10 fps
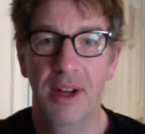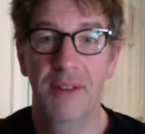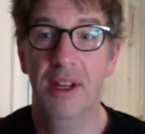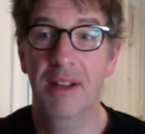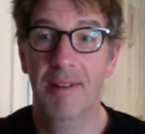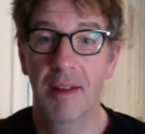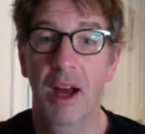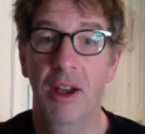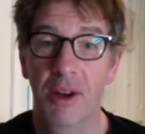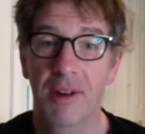I've done
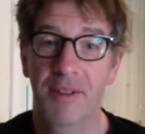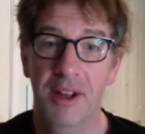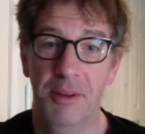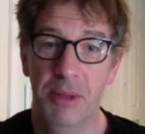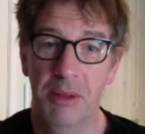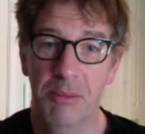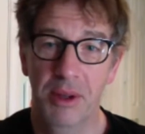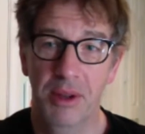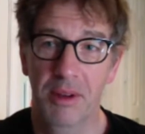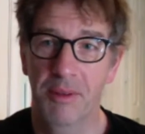a lot of those milk
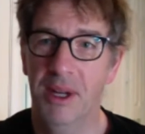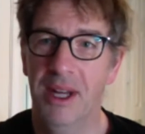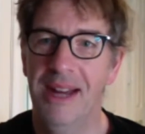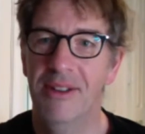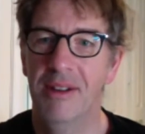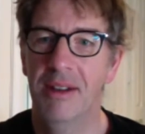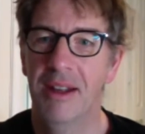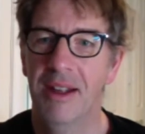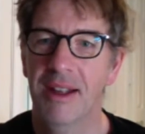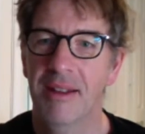bottles, but I haven't
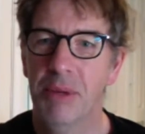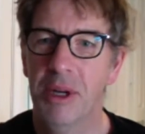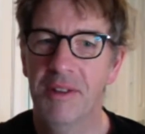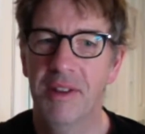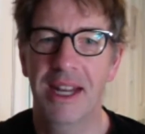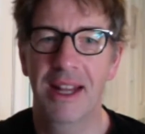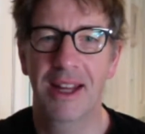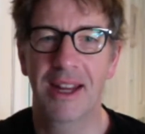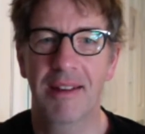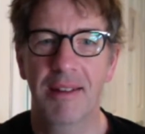posted
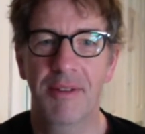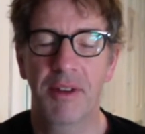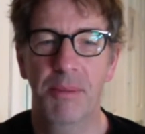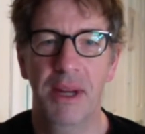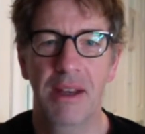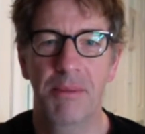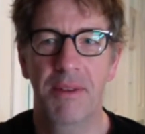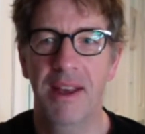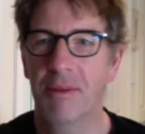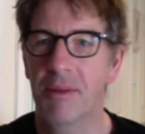anything because I've just been
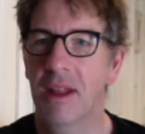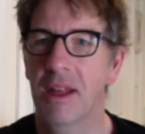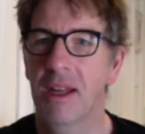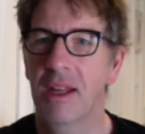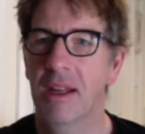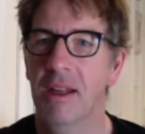obsessed with the